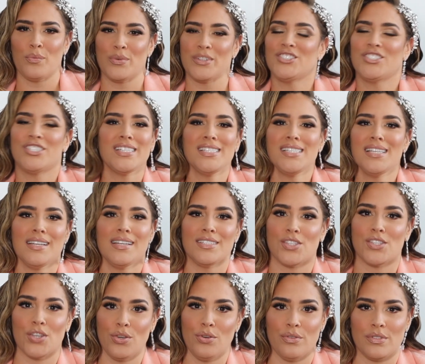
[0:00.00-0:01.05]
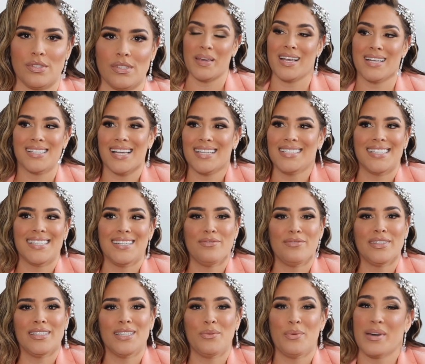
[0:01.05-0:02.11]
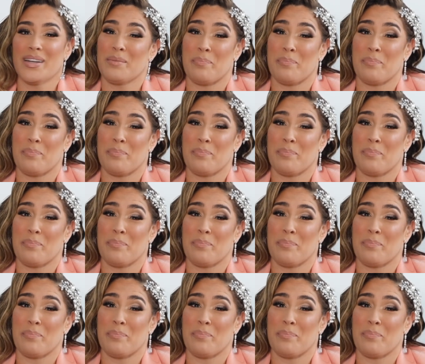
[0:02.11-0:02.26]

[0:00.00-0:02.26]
was just an excuse because I didn't really want